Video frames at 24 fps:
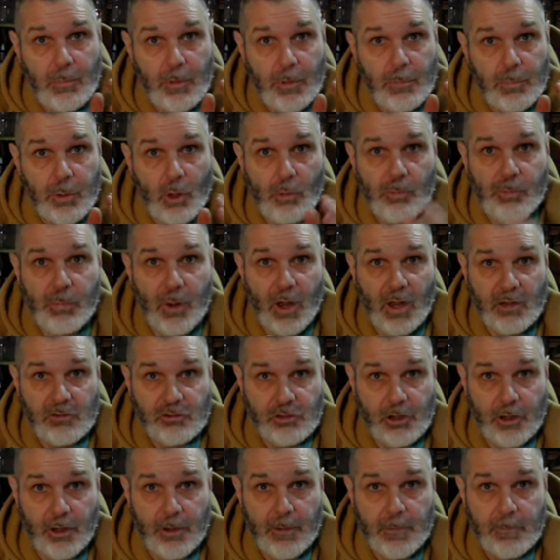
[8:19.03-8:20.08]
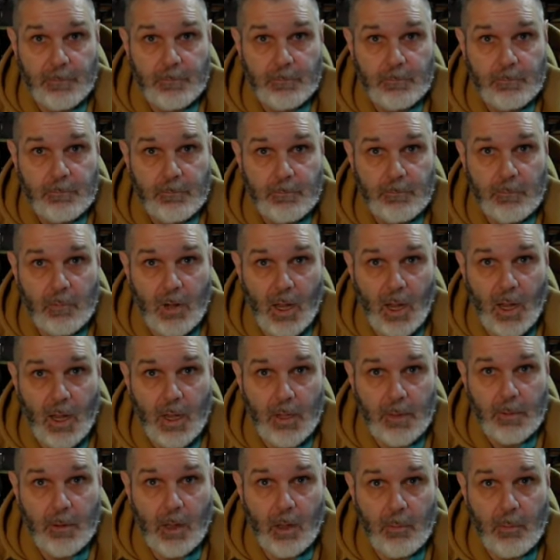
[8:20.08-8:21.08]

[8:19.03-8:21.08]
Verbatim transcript: my blood pressure, right,